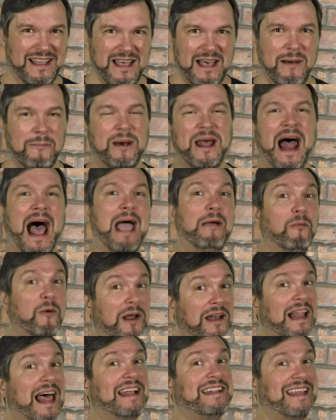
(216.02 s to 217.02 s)
But I
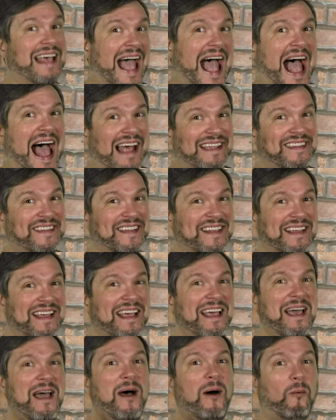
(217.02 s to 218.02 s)
would like to ask,
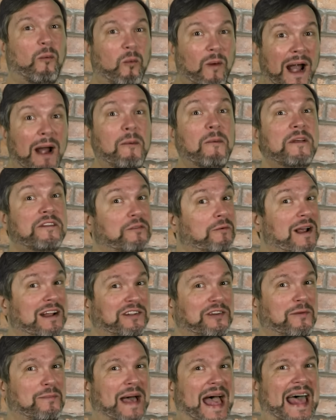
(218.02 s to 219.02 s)
where was
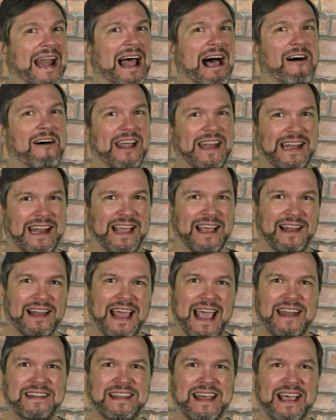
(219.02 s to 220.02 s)
Rachel Maddow in The
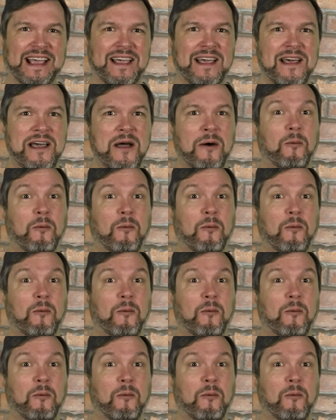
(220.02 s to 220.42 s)
Atlantic